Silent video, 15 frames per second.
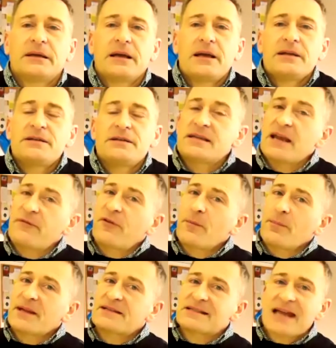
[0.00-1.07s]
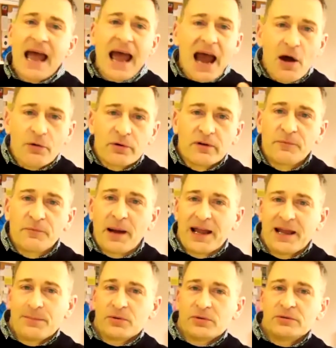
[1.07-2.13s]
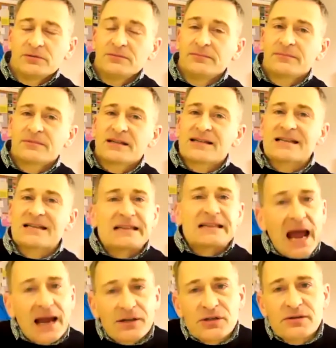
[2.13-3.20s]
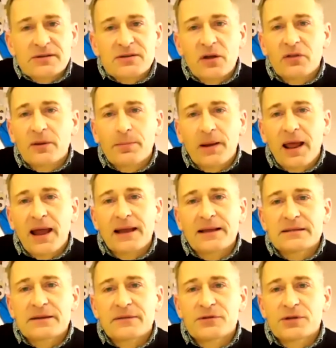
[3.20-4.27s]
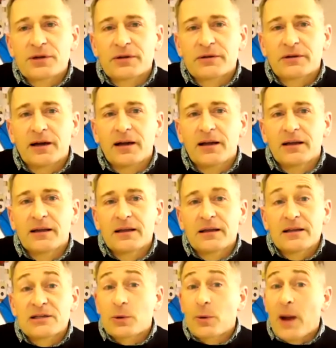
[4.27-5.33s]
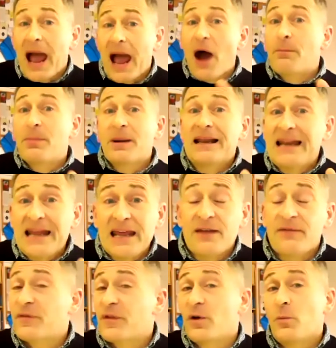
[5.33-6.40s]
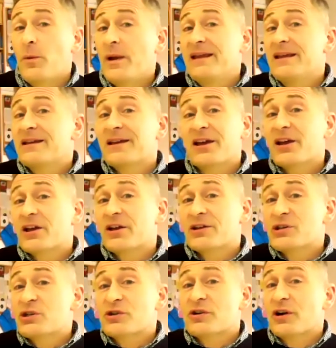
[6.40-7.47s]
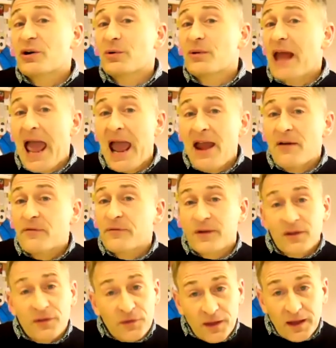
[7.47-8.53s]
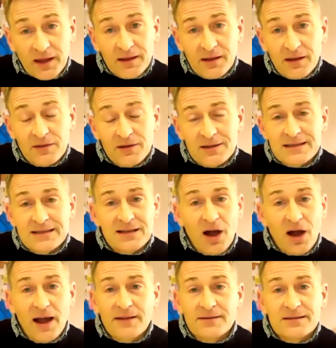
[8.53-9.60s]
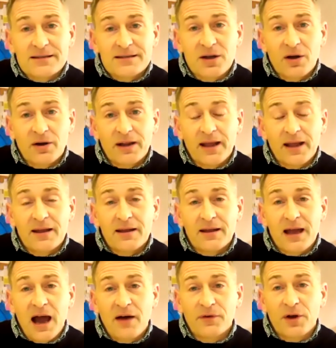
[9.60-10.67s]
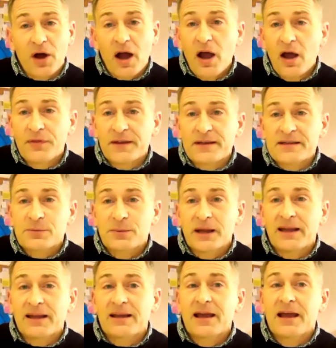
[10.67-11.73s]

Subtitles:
Do you see, from the Tower of Babel to statues on the plains of Dura, to our belief that we can control everything, that science has got it covered. I heard this week